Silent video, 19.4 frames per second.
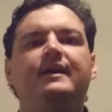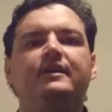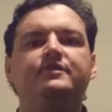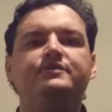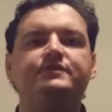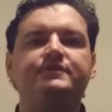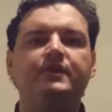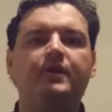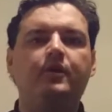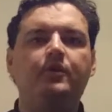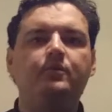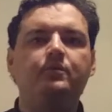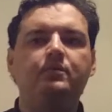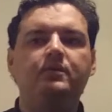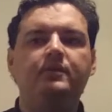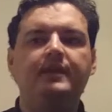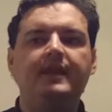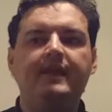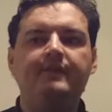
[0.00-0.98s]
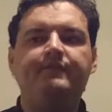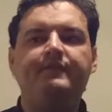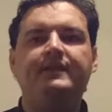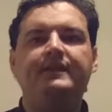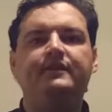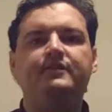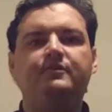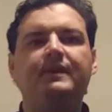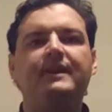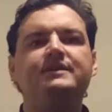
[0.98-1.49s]
So if an
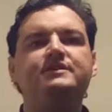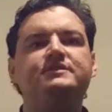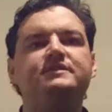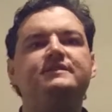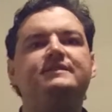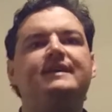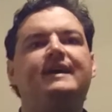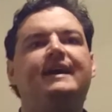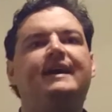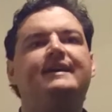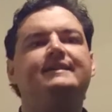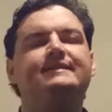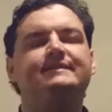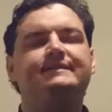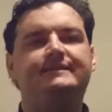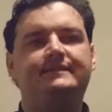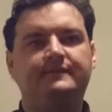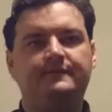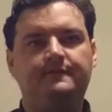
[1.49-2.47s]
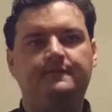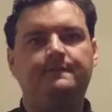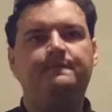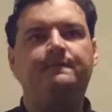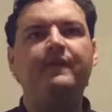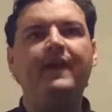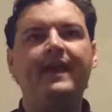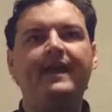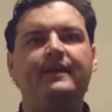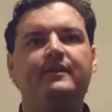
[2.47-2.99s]
integration test
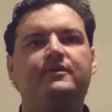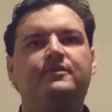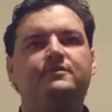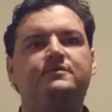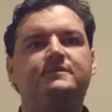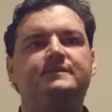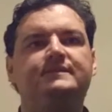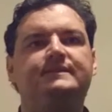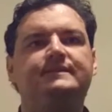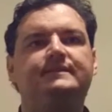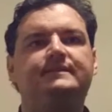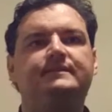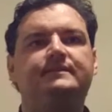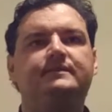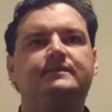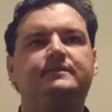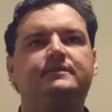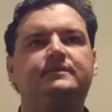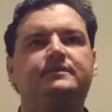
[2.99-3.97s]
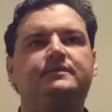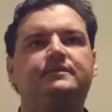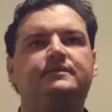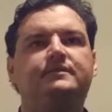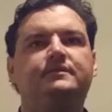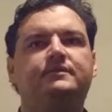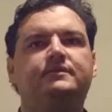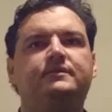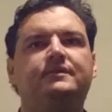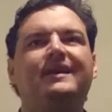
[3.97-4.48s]
fails,
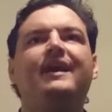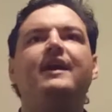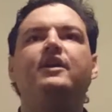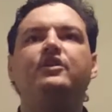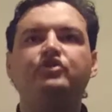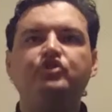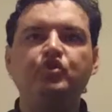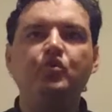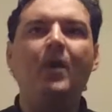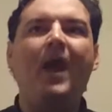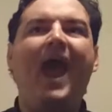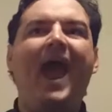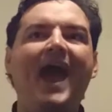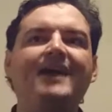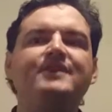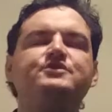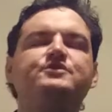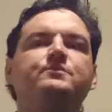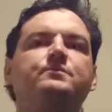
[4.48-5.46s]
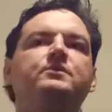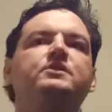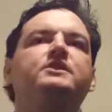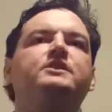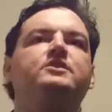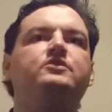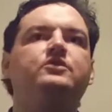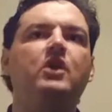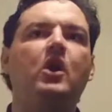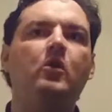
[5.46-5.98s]
you
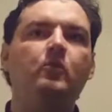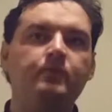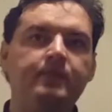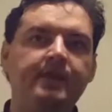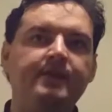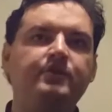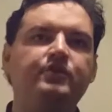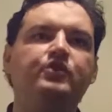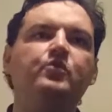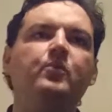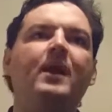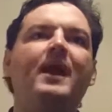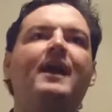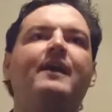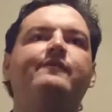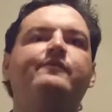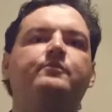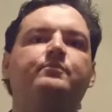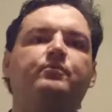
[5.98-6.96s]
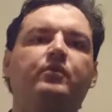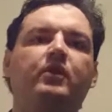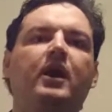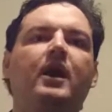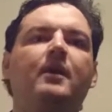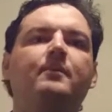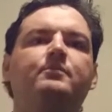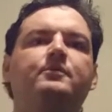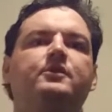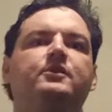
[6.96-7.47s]
actually know that you have a
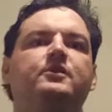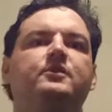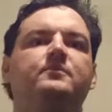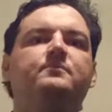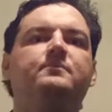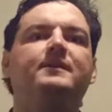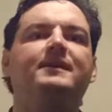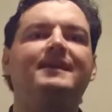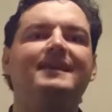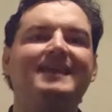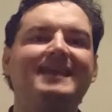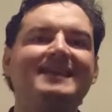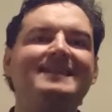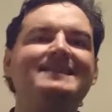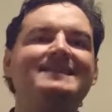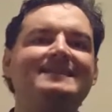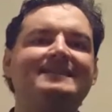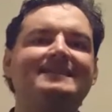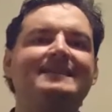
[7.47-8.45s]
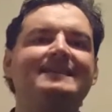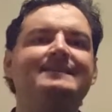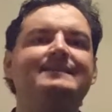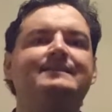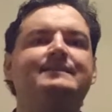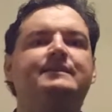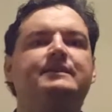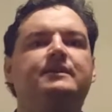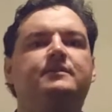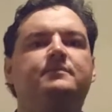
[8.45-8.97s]
problem in the
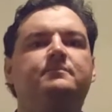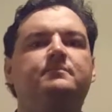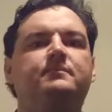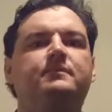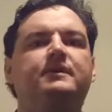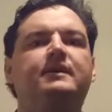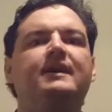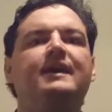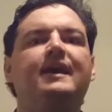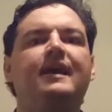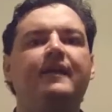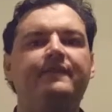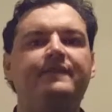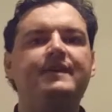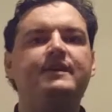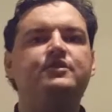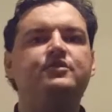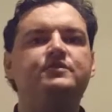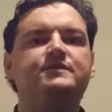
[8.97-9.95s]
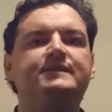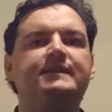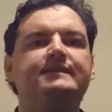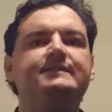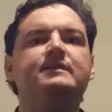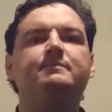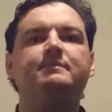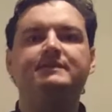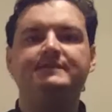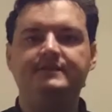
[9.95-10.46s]
system, that your
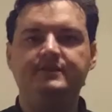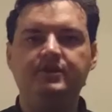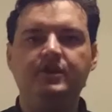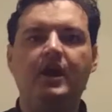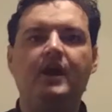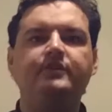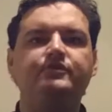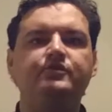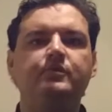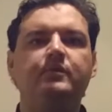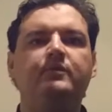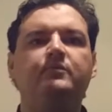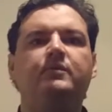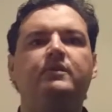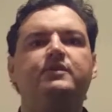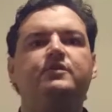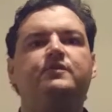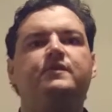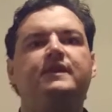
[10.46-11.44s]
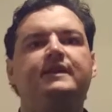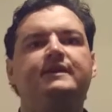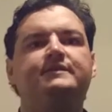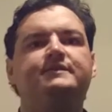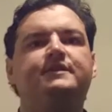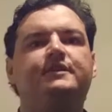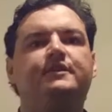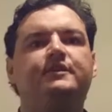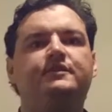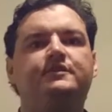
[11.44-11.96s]
system is not doing what you think it's
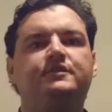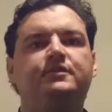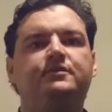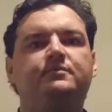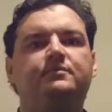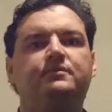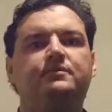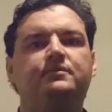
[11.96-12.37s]
going to do.